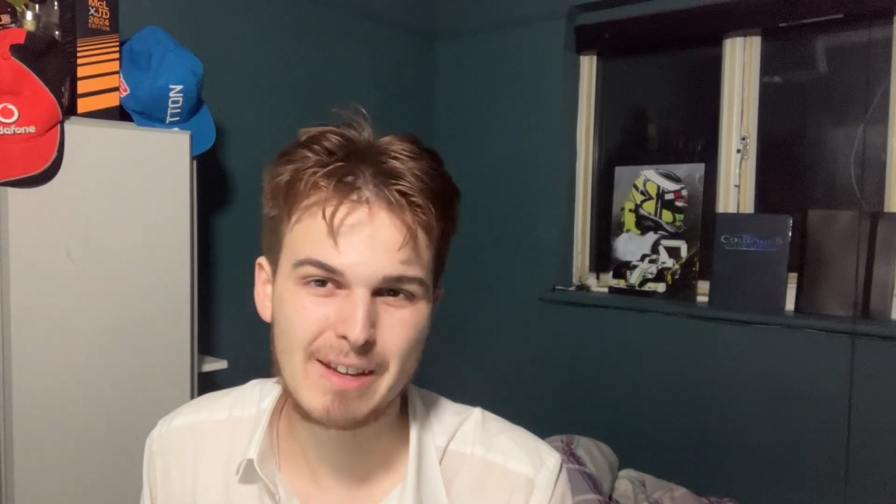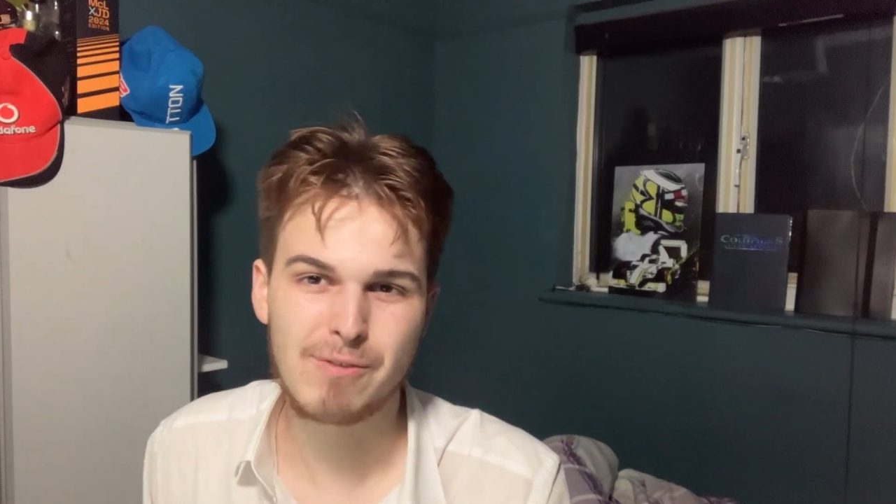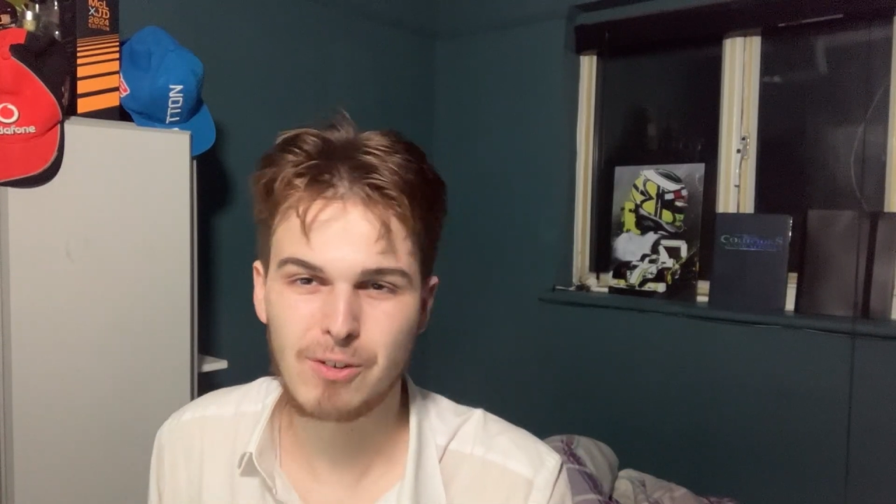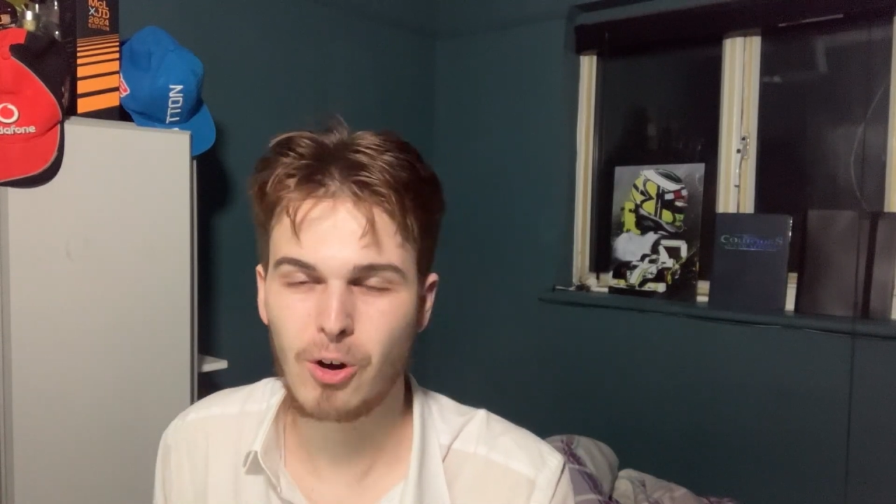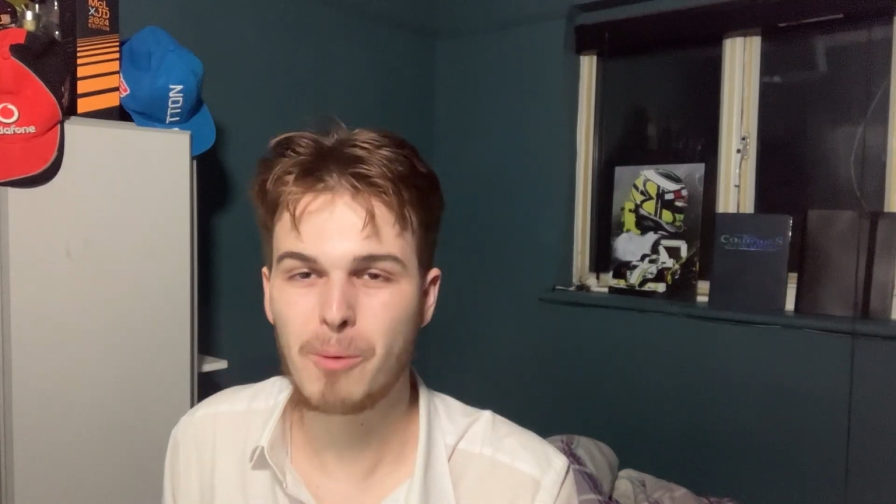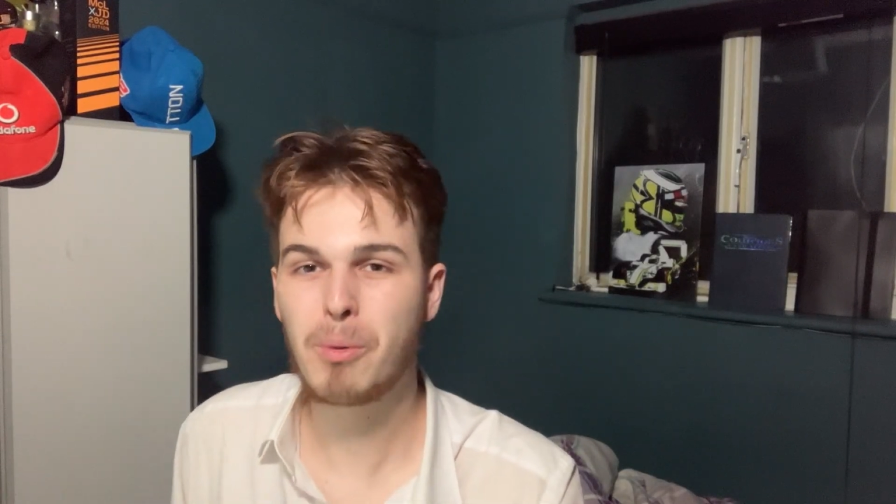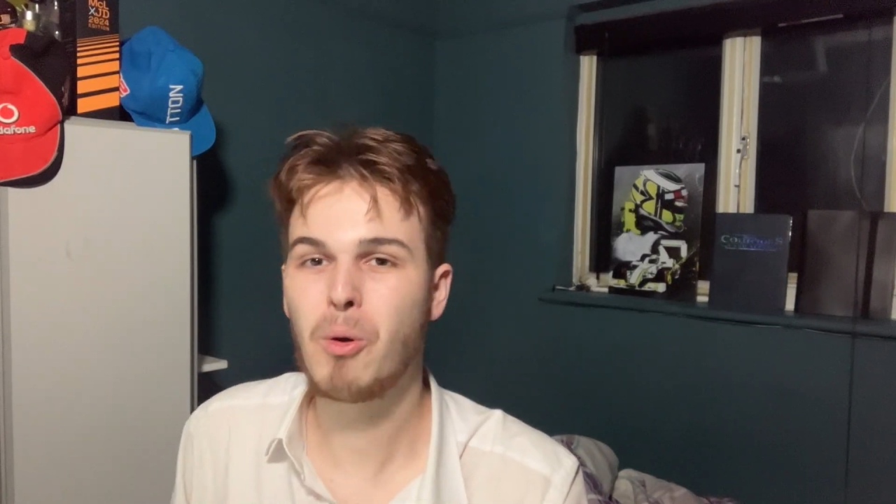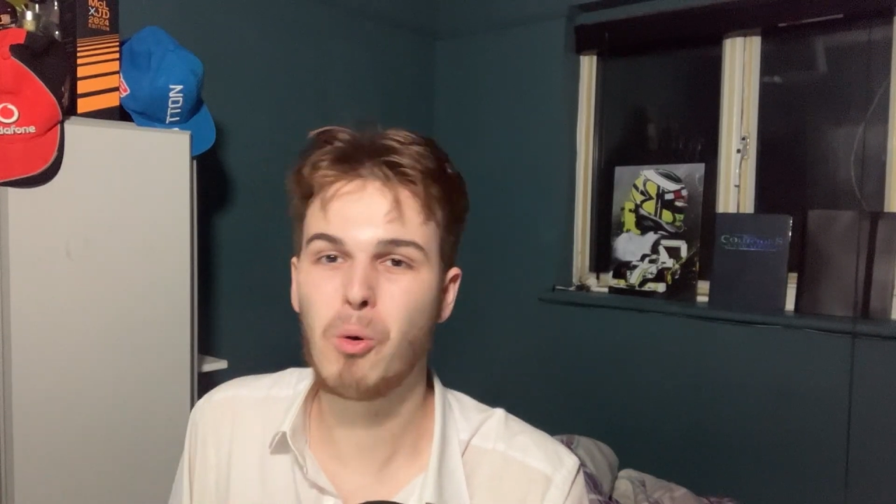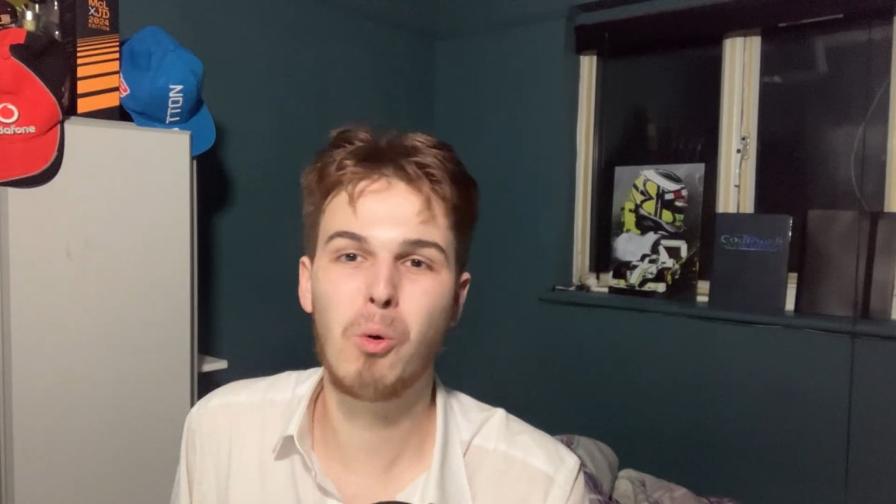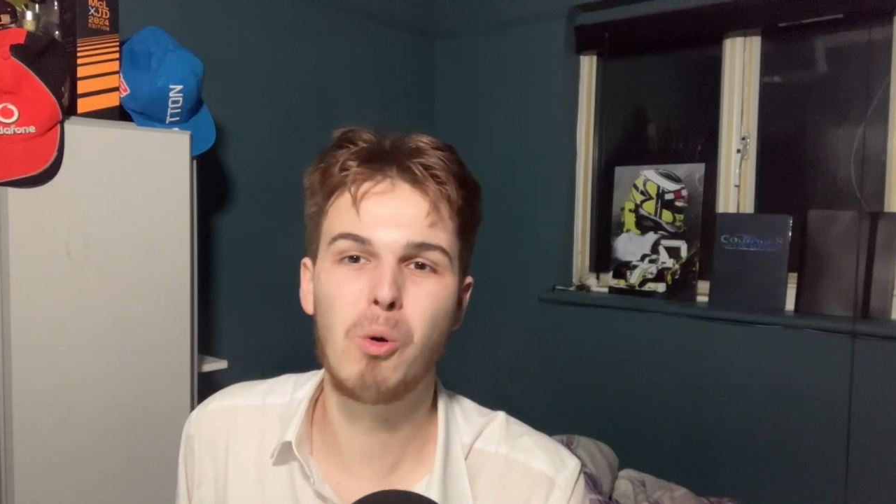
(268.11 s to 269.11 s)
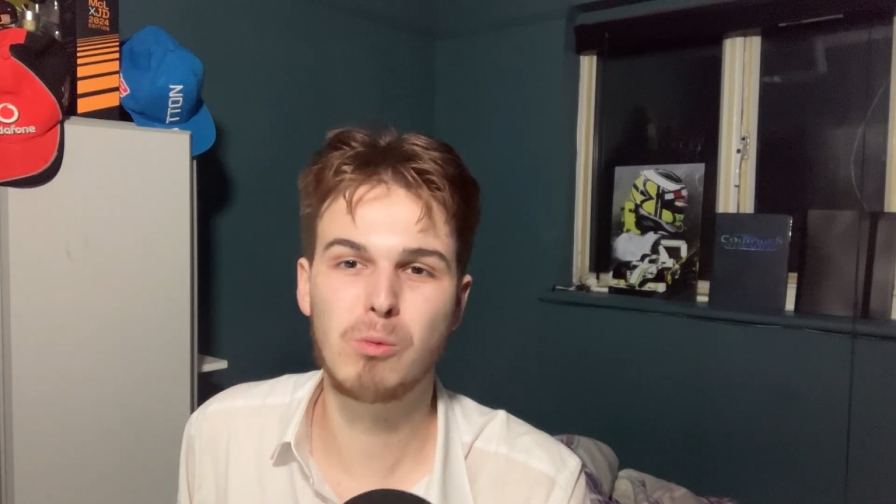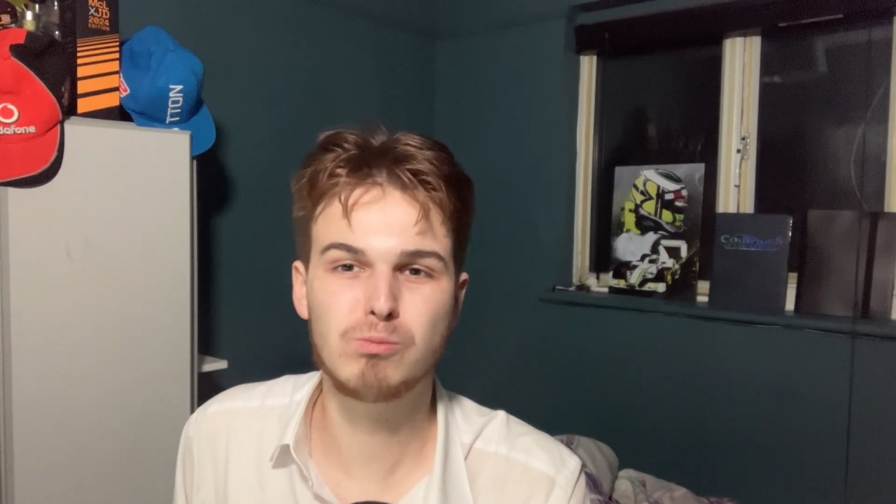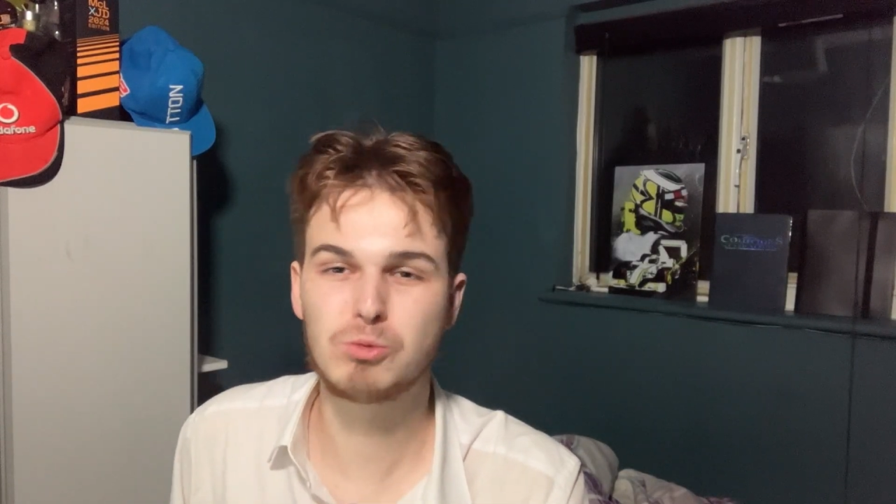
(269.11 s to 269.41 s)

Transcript: flop or